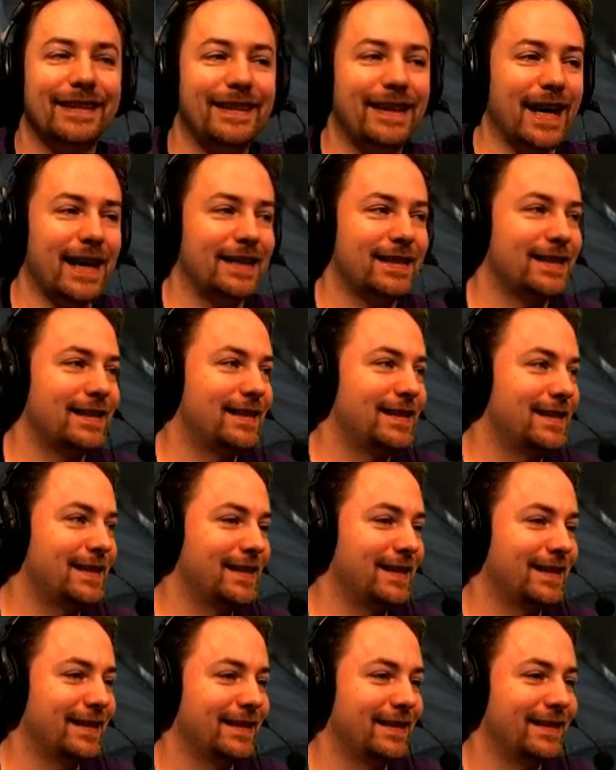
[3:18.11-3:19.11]
Yes!
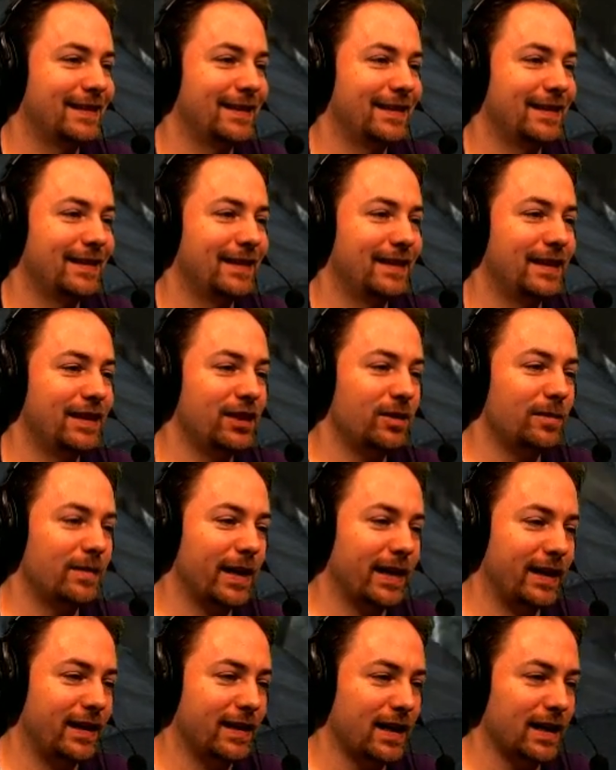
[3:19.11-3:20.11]
These are
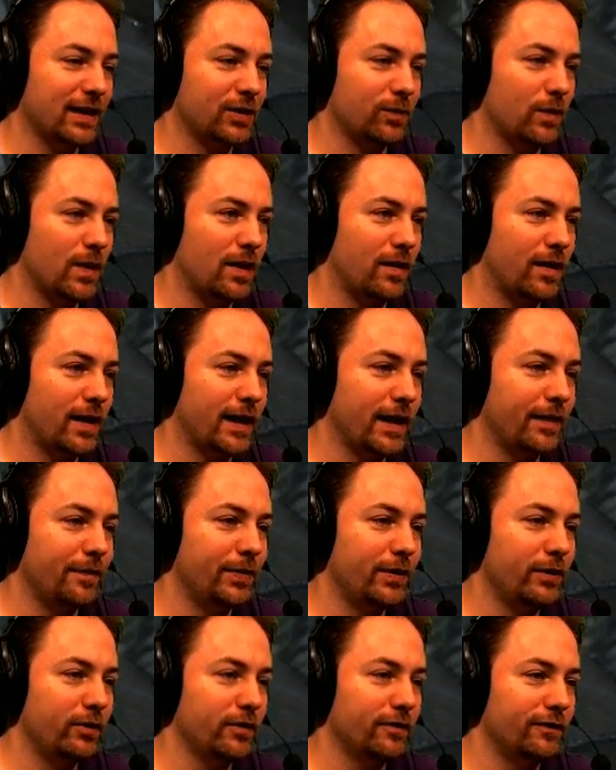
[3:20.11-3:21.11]
my guts. Wow, I am
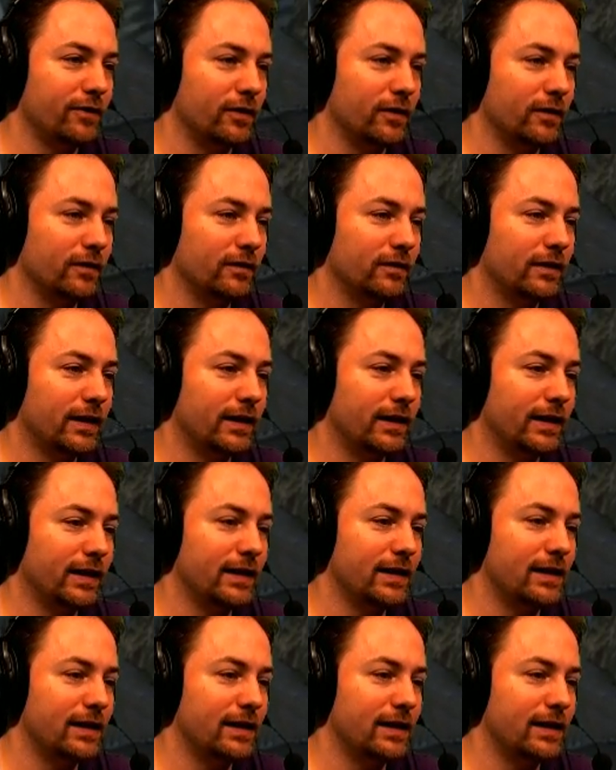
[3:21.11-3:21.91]
beautiful on the